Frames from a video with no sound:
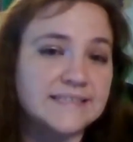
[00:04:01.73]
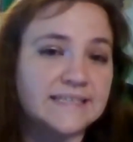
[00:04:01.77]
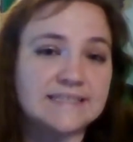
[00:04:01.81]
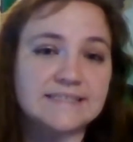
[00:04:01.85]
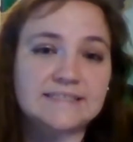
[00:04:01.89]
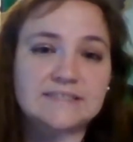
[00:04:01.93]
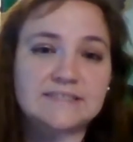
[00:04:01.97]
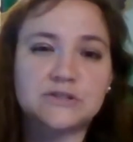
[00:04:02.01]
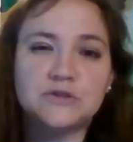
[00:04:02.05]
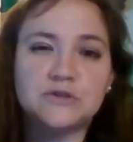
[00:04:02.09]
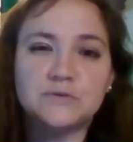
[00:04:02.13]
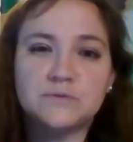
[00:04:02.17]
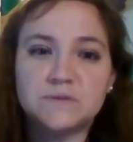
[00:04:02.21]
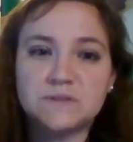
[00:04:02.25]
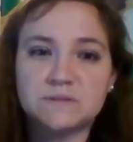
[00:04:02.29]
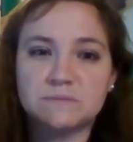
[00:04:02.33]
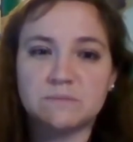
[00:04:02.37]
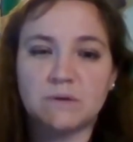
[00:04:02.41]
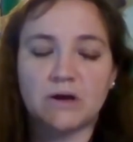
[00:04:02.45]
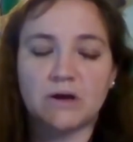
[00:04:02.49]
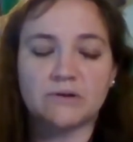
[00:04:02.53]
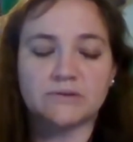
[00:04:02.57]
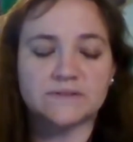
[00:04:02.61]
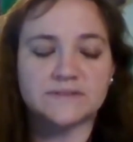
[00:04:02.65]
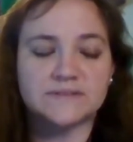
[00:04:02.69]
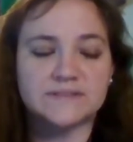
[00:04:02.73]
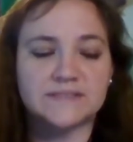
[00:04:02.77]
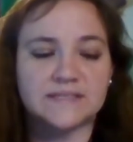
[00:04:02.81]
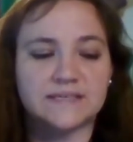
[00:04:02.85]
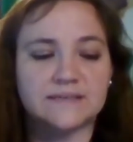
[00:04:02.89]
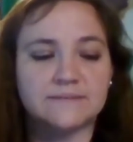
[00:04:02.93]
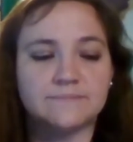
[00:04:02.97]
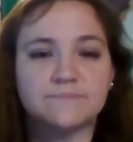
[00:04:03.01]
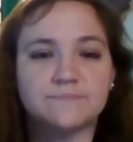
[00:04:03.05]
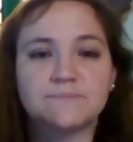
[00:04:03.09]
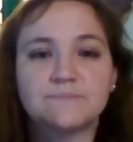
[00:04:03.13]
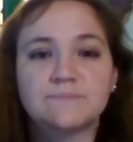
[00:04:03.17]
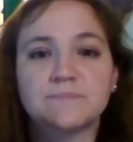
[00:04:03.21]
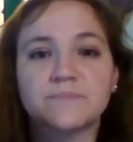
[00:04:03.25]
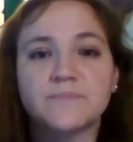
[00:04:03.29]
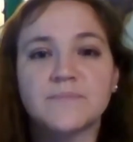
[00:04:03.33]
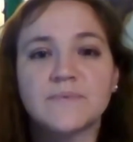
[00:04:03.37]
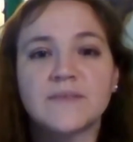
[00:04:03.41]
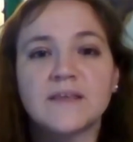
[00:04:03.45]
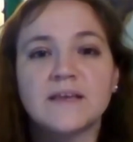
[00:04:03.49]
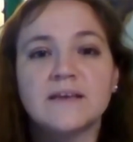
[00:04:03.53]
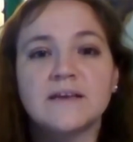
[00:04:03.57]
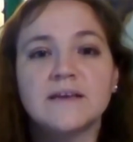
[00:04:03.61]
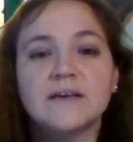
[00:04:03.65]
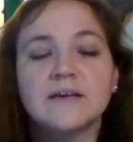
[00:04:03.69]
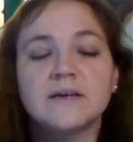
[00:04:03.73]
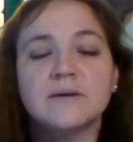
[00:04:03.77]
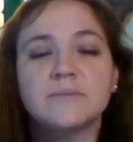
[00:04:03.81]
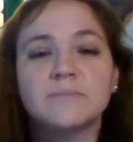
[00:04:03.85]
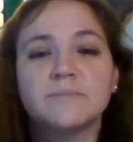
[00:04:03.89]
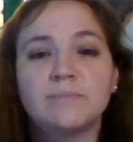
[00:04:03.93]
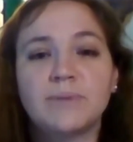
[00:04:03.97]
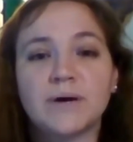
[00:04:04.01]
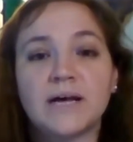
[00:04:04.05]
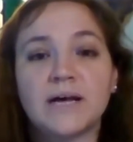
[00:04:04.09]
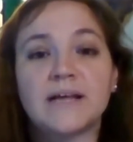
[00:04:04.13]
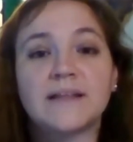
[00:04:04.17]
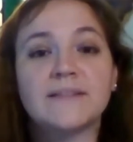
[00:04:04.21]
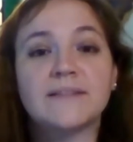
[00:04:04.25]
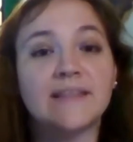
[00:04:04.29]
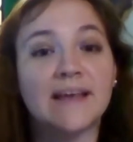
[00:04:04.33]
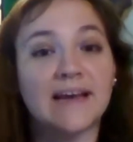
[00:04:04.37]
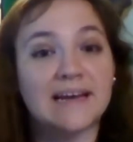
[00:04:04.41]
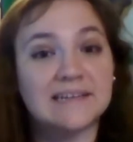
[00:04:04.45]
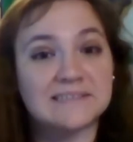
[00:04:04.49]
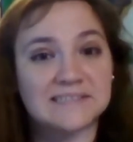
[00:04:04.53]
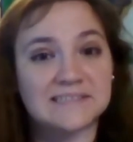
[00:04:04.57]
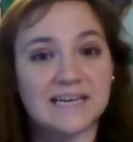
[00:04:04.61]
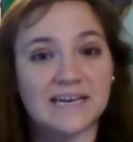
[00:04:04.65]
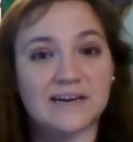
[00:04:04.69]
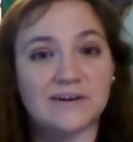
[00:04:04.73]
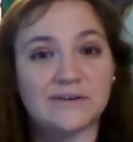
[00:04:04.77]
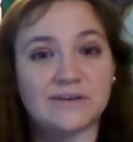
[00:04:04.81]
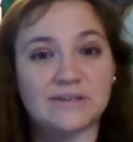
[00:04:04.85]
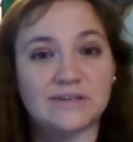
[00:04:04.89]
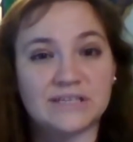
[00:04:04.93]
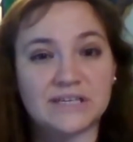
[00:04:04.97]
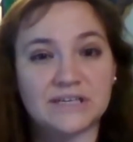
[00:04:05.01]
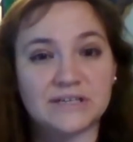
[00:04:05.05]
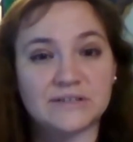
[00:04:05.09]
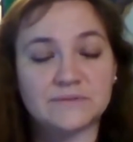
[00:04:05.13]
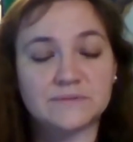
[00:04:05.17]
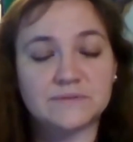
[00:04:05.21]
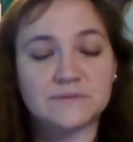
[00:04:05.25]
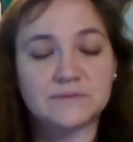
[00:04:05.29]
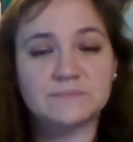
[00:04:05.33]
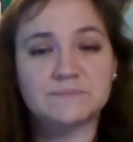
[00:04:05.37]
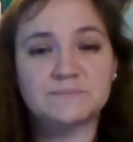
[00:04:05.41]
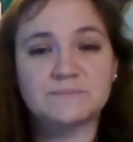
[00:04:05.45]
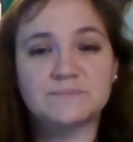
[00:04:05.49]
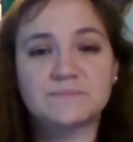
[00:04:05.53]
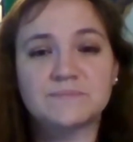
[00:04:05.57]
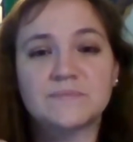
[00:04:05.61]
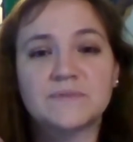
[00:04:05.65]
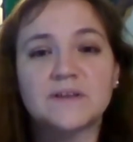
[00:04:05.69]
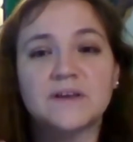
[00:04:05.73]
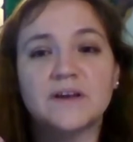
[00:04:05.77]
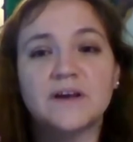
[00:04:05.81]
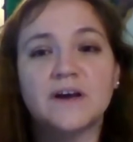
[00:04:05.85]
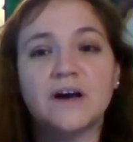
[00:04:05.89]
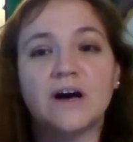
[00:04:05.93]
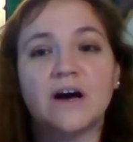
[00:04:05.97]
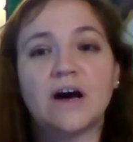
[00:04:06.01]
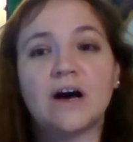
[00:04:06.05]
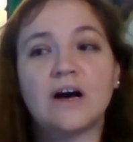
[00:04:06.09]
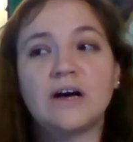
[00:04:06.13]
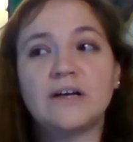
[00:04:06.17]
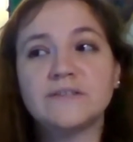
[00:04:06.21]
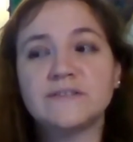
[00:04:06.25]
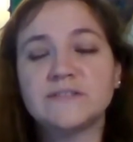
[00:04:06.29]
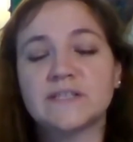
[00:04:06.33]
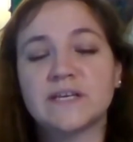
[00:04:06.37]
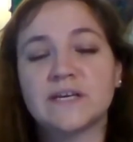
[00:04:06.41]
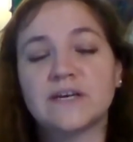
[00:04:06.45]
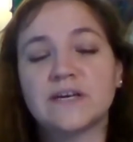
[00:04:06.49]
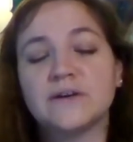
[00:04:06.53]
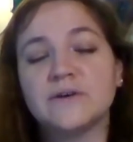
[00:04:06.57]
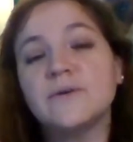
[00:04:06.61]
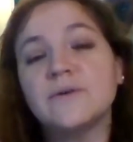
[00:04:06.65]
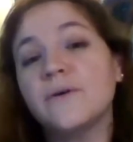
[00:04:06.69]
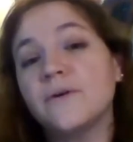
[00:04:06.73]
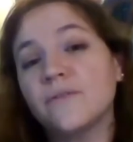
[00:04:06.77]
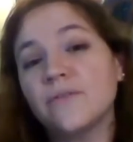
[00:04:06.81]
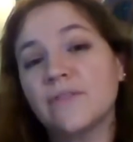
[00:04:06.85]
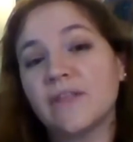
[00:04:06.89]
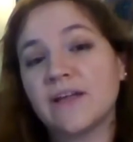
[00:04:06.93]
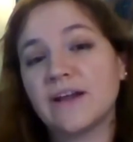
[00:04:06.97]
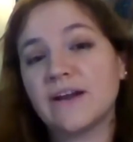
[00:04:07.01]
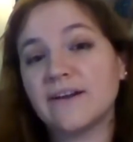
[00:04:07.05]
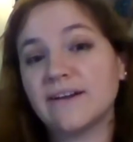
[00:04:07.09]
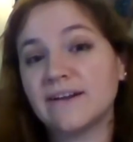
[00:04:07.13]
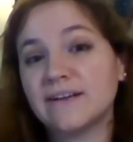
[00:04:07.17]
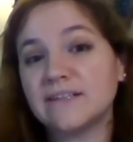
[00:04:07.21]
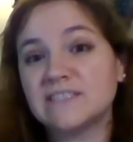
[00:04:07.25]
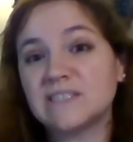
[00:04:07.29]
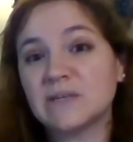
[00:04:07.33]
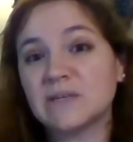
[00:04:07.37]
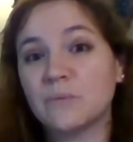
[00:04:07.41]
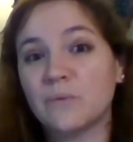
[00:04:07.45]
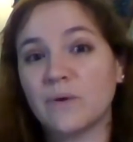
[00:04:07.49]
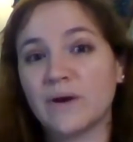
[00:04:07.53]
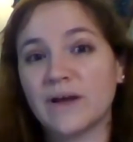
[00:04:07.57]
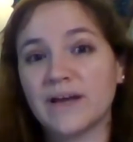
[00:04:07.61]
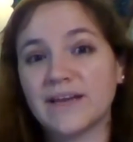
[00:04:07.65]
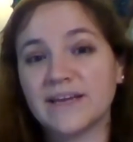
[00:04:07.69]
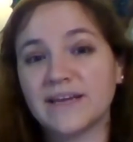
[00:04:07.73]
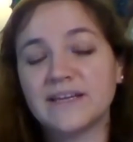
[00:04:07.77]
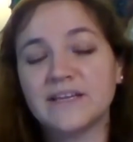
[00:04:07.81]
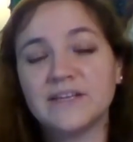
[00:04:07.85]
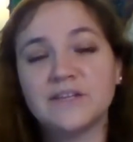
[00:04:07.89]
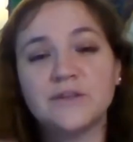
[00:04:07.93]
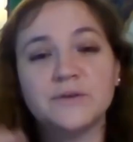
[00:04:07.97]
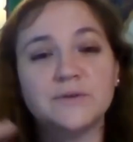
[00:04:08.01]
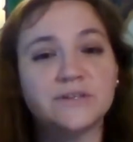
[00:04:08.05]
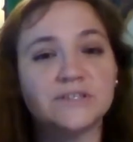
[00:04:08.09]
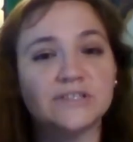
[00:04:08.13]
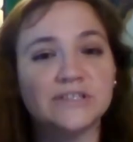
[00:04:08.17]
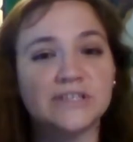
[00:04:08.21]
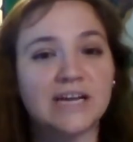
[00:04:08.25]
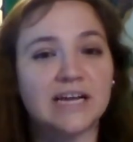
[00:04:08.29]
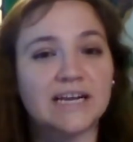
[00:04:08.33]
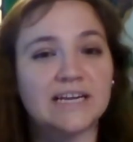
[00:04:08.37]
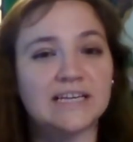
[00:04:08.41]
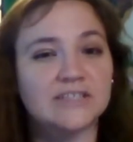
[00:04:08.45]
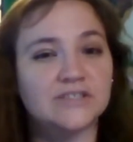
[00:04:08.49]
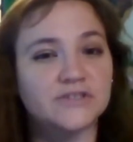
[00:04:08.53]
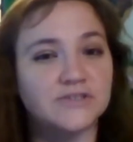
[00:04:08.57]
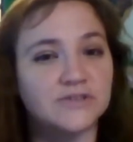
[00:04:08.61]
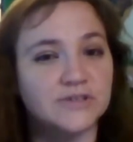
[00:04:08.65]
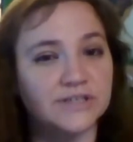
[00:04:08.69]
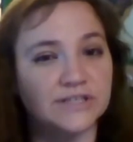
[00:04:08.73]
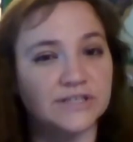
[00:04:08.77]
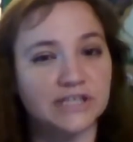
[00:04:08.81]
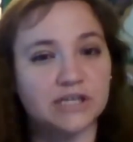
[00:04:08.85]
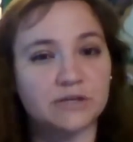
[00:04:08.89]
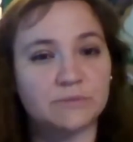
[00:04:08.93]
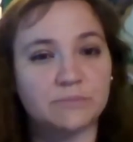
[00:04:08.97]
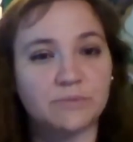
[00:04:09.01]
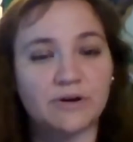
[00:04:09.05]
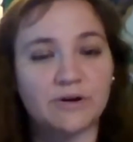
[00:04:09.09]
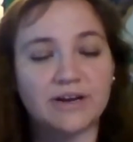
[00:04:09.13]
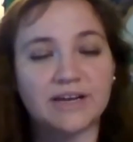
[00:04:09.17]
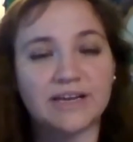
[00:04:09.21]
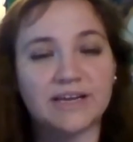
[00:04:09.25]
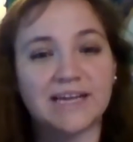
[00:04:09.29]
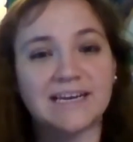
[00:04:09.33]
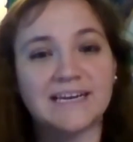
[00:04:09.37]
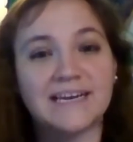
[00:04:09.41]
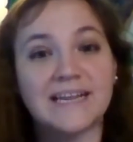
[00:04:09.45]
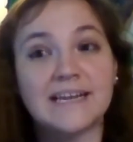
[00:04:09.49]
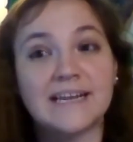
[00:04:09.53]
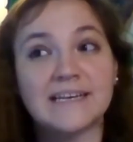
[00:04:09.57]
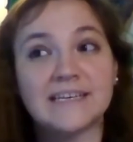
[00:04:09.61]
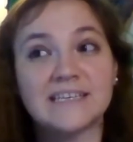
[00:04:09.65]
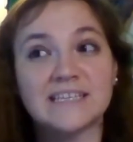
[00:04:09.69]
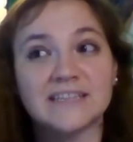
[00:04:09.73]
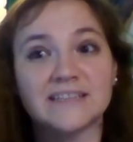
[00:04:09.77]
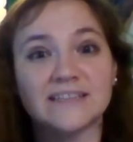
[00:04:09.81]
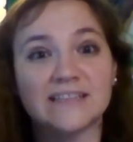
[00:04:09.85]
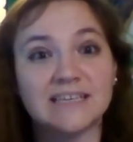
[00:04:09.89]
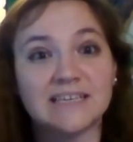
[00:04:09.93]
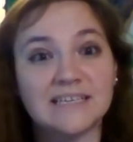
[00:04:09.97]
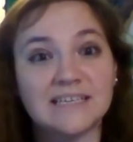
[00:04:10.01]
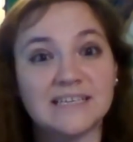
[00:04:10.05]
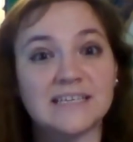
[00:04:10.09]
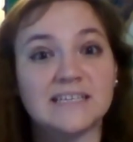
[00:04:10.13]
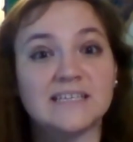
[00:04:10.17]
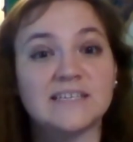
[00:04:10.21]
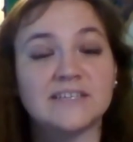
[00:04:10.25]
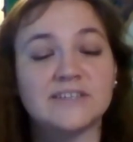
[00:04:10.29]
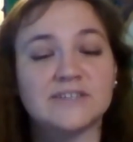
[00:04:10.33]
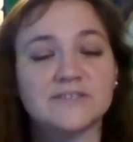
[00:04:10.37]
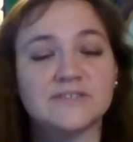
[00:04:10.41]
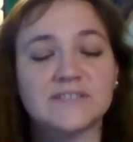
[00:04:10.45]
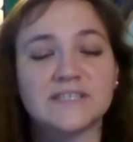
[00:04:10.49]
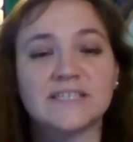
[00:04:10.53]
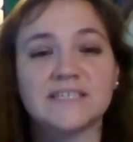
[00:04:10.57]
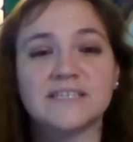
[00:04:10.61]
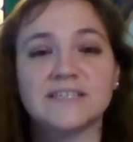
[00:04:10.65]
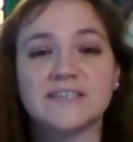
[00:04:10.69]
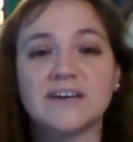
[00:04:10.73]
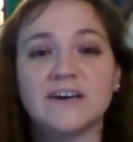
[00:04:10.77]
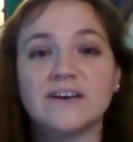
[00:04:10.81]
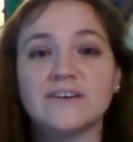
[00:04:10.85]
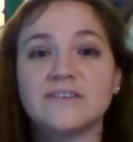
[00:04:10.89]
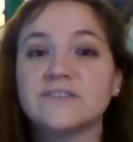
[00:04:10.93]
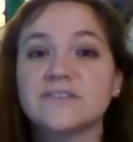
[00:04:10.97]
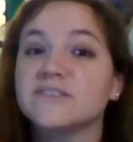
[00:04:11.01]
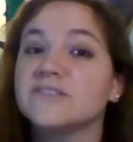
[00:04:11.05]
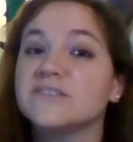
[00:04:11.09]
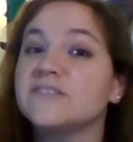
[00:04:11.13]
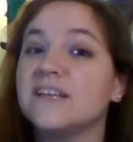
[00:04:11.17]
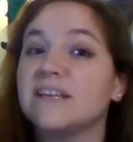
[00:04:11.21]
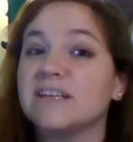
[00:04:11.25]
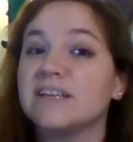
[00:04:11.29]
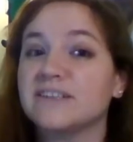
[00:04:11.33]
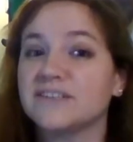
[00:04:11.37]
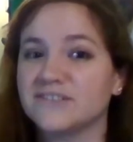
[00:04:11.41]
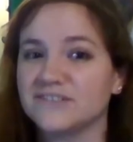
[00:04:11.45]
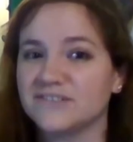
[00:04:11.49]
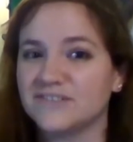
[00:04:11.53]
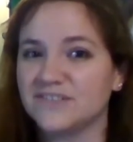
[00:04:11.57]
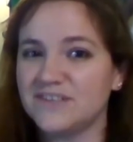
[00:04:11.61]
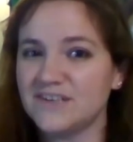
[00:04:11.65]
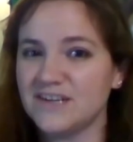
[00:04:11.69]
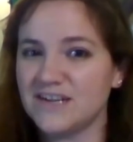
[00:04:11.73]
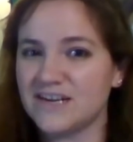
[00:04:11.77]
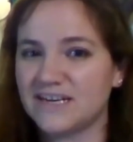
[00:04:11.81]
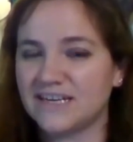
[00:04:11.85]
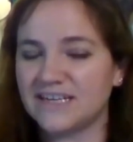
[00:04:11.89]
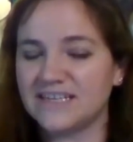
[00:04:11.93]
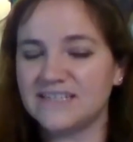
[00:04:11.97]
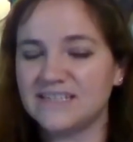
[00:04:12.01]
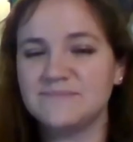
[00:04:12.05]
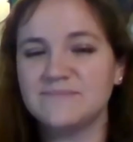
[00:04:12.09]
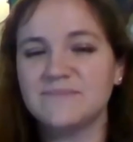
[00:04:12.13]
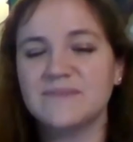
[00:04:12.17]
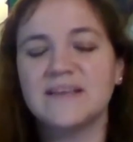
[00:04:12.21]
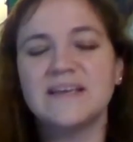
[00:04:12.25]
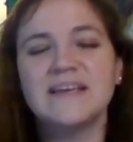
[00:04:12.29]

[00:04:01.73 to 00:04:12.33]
It's too small to see. But that's how it goes. Also, there is a way you can kind of trick your brain into thinking you're seeing colors that you're not.